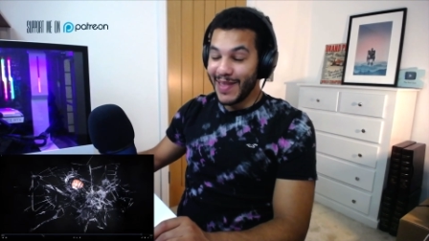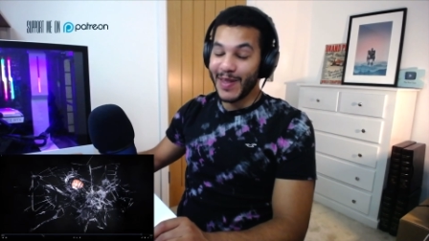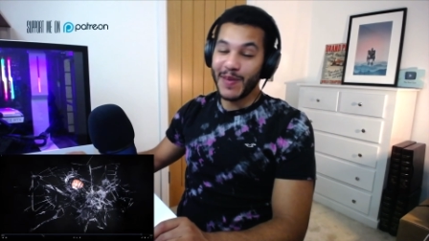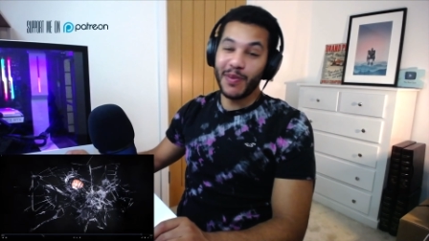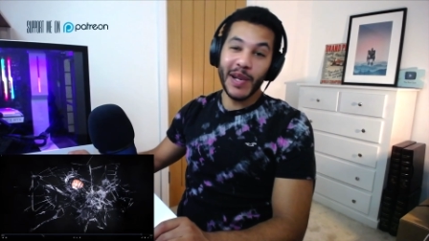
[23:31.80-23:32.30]
the
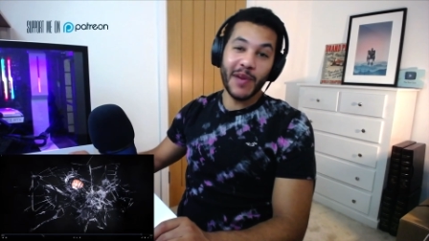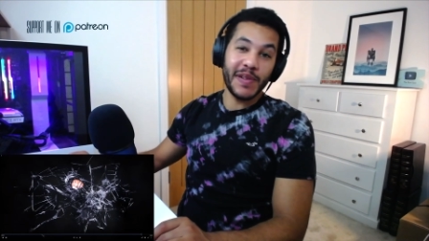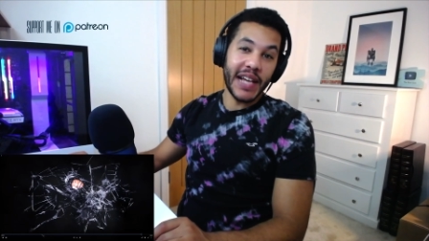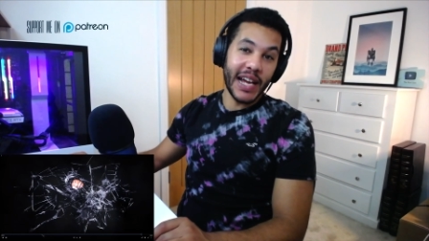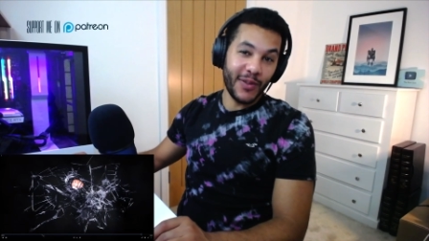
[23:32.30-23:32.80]
spotlight was
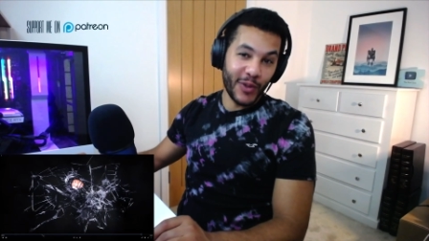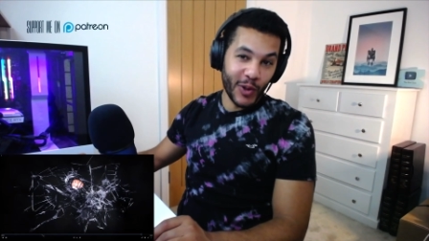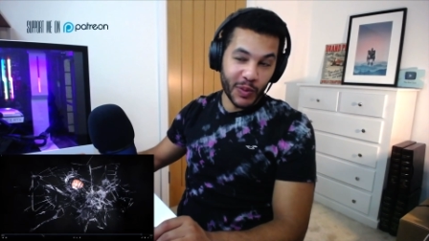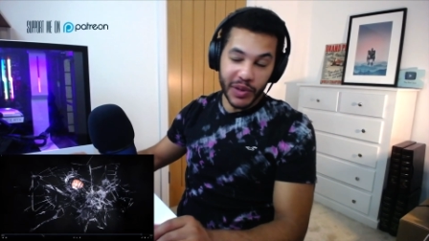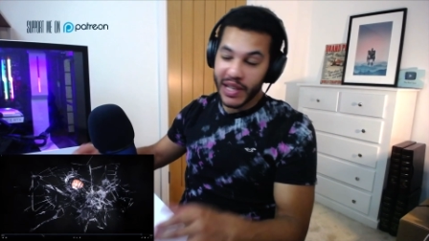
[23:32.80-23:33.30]
kind of
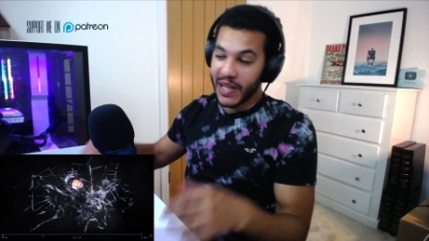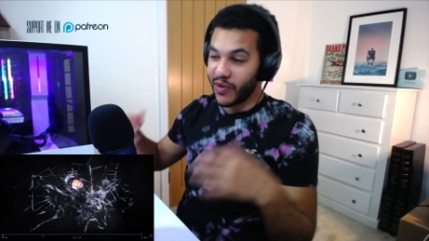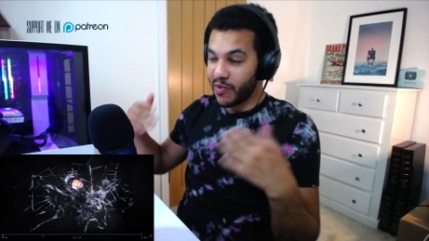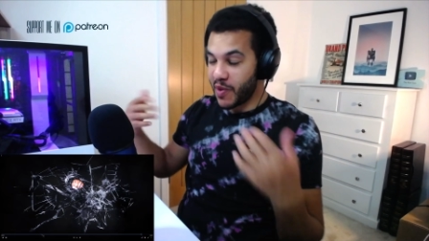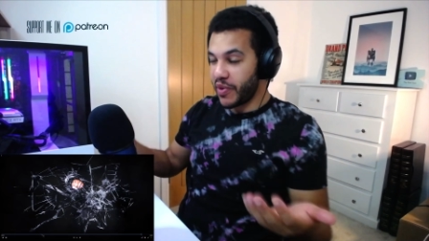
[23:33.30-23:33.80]
old, but at least
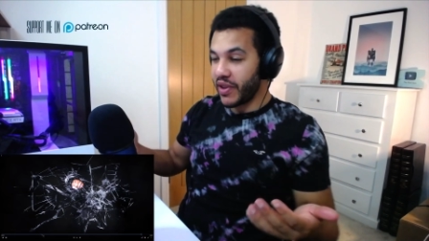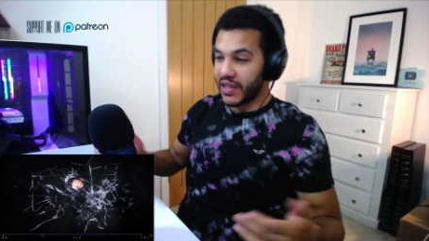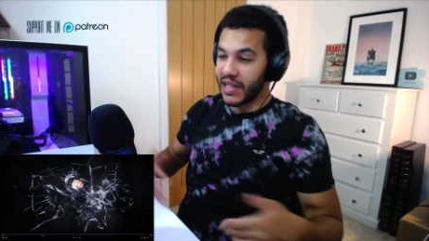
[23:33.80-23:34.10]
for me personally,